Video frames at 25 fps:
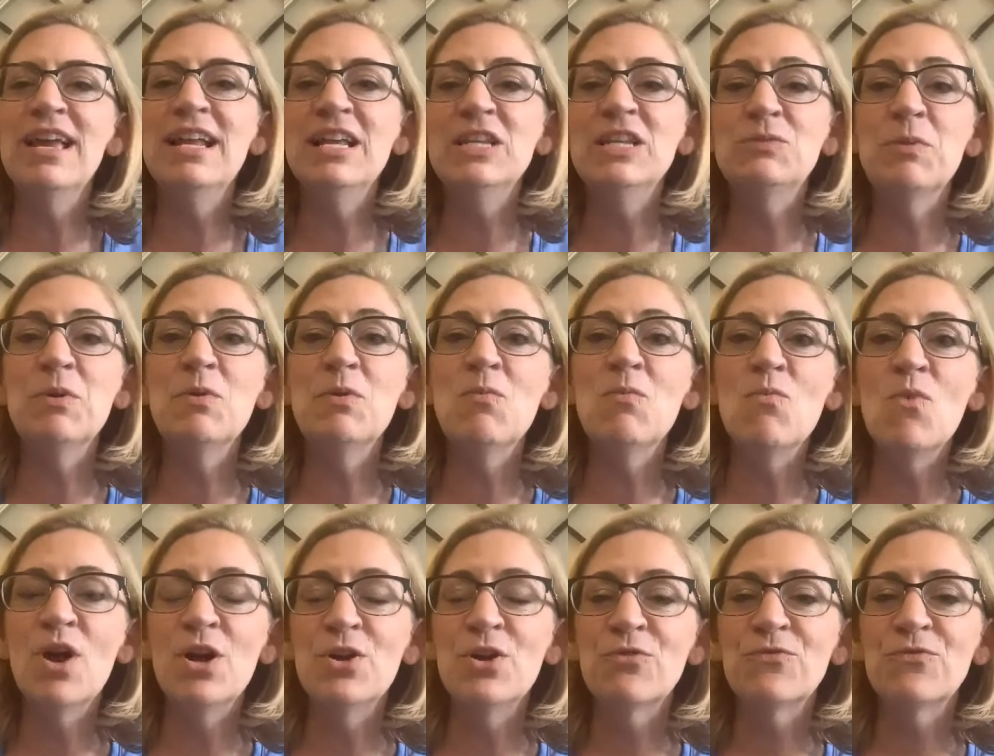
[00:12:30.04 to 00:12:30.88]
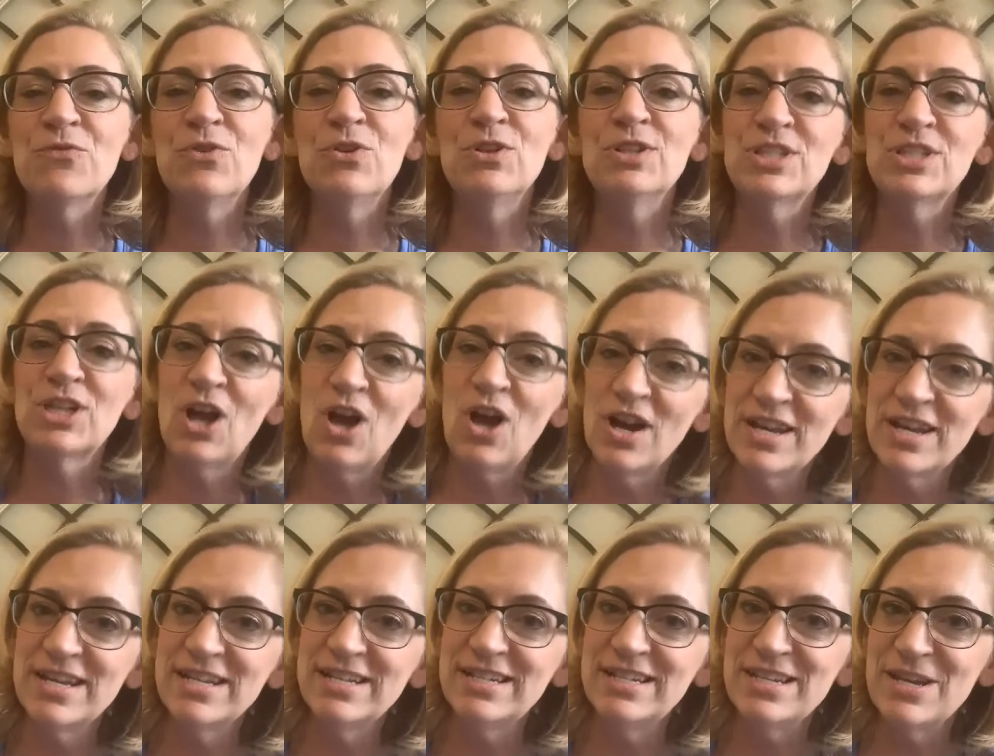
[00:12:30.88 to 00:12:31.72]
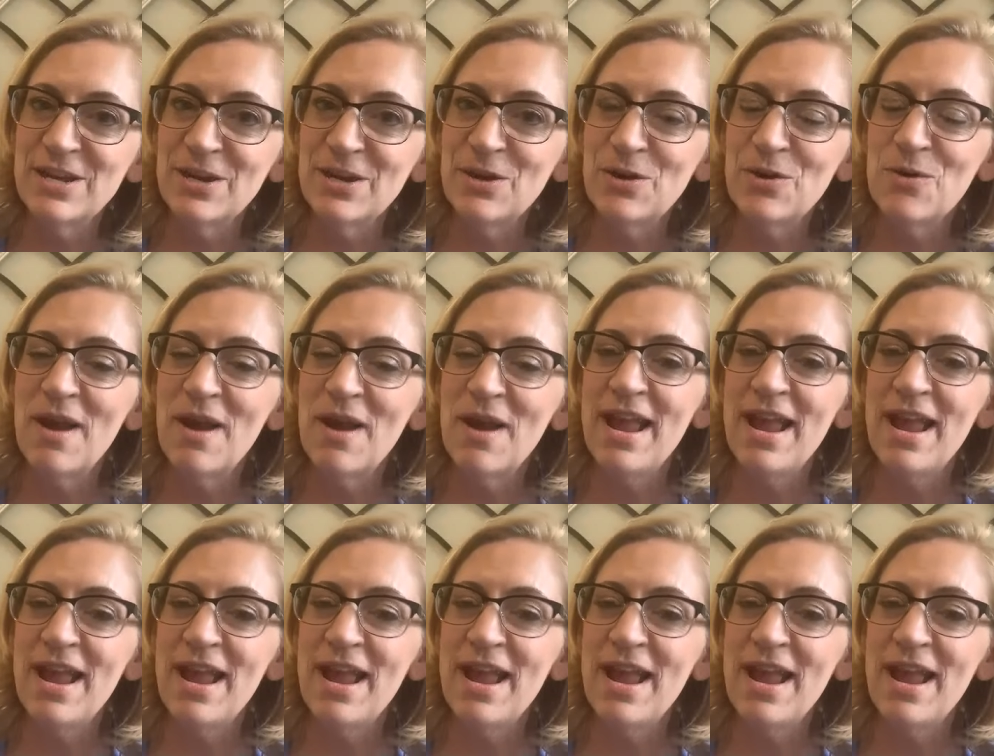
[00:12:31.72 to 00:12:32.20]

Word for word: it has been wonderful talking to you,